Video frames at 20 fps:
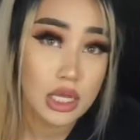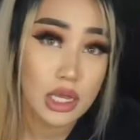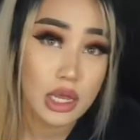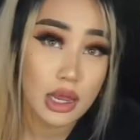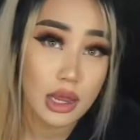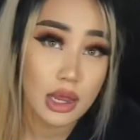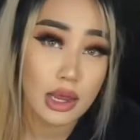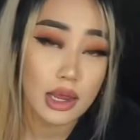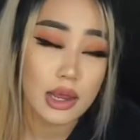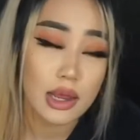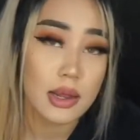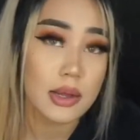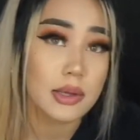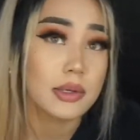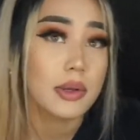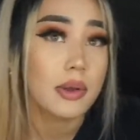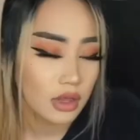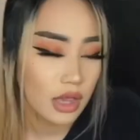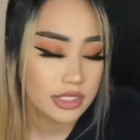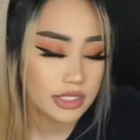
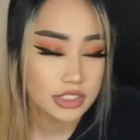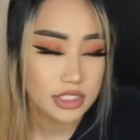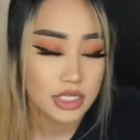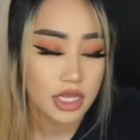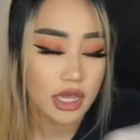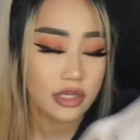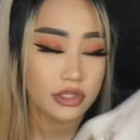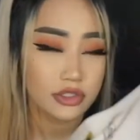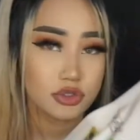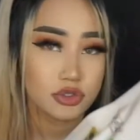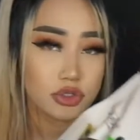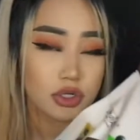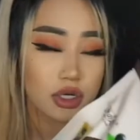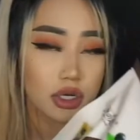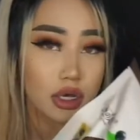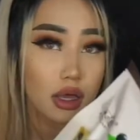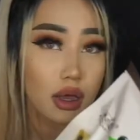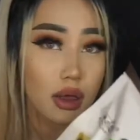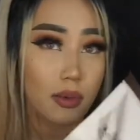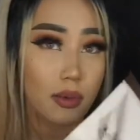And as an
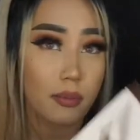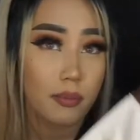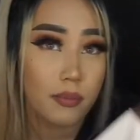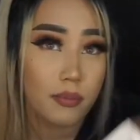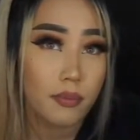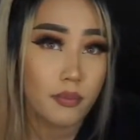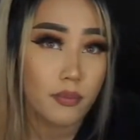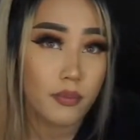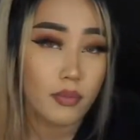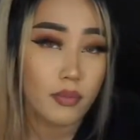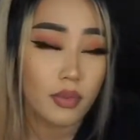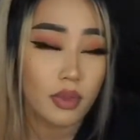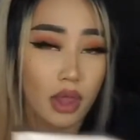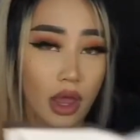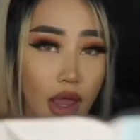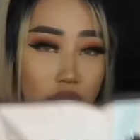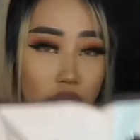extra, I